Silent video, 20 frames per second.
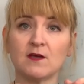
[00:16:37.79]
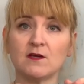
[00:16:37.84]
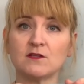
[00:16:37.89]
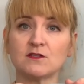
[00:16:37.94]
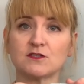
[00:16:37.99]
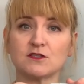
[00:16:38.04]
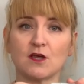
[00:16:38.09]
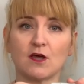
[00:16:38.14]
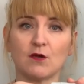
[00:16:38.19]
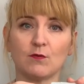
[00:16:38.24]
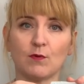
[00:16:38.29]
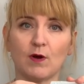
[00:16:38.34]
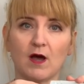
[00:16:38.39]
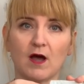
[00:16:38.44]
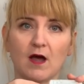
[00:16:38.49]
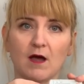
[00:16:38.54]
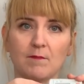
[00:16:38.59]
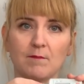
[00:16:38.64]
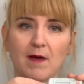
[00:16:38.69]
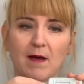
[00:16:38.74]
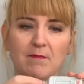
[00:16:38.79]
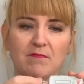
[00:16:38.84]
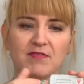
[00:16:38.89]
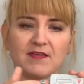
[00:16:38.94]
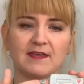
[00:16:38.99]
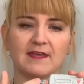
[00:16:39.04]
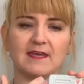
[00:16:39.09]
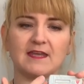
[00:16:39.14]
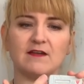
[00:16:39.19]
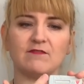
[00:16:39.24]
So I'm
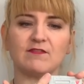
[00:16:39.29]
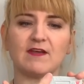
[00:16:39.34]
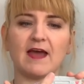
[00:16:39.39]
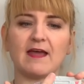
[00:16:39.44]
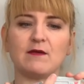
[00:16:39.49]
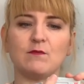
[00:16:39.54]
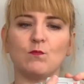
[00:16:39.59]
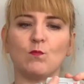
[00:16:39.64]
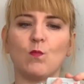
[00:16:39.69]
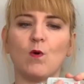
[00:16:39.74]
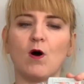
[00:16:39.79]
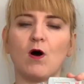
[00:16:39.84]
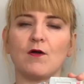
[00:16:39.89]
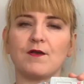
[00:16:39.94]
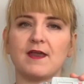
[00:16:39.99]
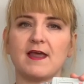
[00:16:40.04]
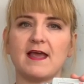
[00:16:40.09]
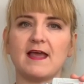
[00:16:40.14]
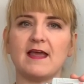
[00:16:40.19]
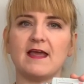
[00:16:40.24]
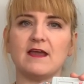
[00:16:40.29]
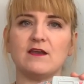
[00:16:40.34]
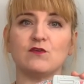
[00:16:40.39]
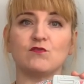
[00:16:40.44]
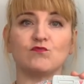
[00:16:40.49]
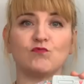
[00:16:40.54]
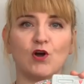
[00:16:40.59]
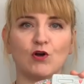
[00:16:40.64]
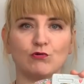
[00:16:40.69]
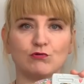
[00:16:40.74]
thinking of getting one
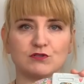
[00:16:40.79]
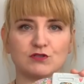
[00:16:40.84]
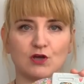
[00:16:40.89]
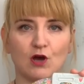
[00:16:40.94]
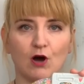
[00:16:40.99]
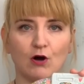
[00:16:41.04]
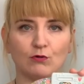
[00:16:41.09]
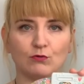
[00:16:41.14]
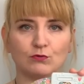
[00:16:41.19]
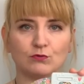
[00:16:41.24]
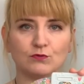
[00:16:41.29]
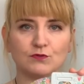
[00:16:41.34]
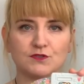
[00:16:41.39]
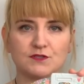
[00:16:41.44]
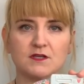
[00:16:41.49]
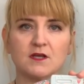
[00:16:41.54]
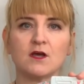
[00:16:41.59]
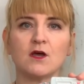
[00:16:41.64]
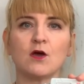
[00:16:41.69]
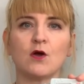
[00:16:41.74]
in rose gold,